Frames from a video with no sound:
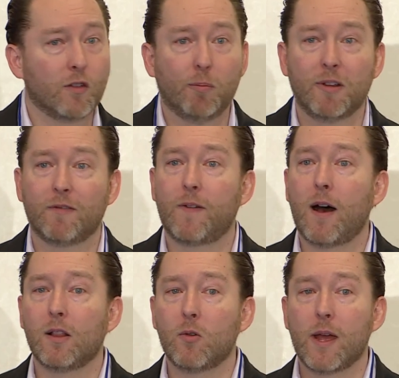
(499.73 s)
you've been
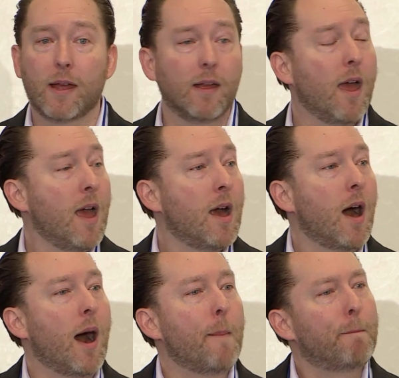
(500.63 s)
following.
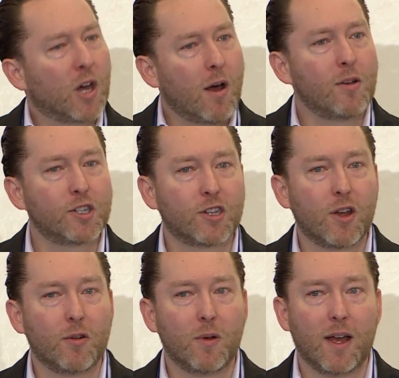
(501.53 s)
But
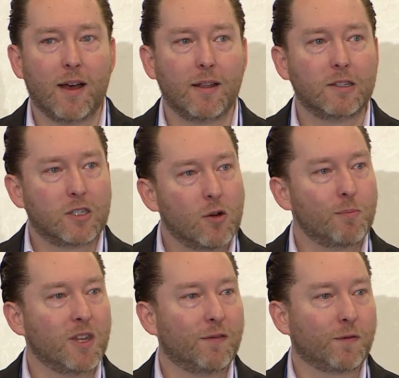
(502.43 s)
also, don't
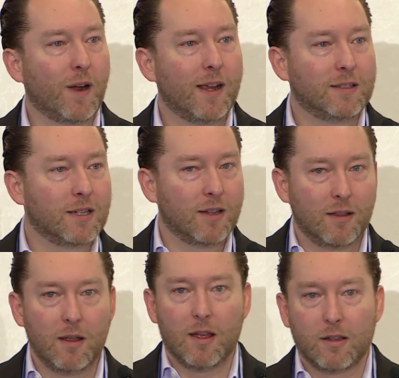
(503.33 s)
be afraid
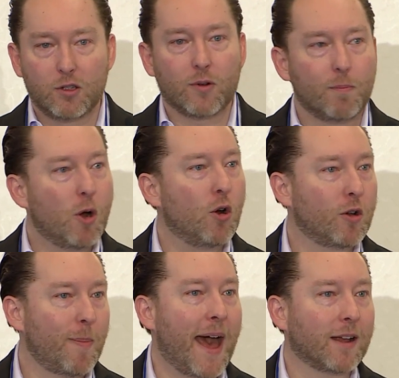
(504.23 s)
to sort of
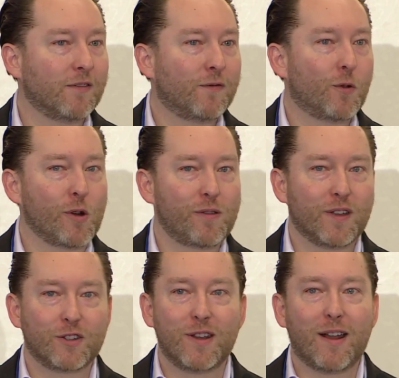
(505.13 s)
poke back and forth.
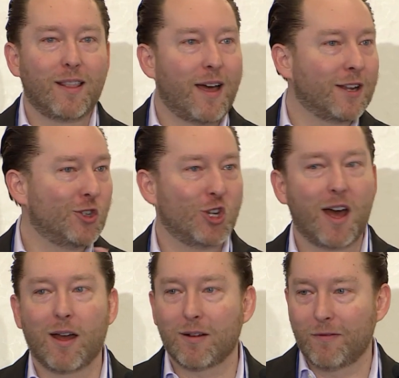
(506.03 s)
There's not a lot of
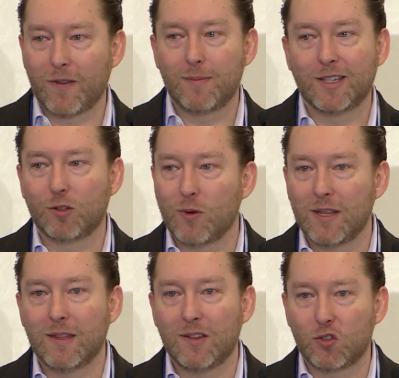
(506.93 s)
geography
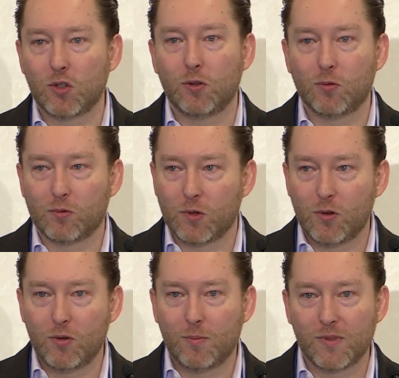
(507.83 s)
between these 2
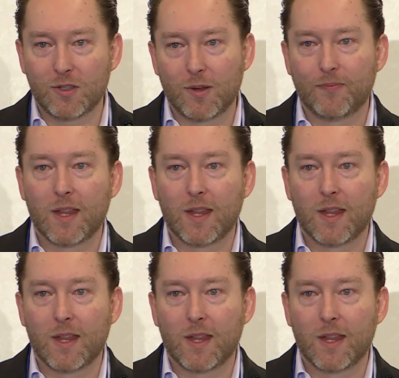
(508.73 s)
rooms.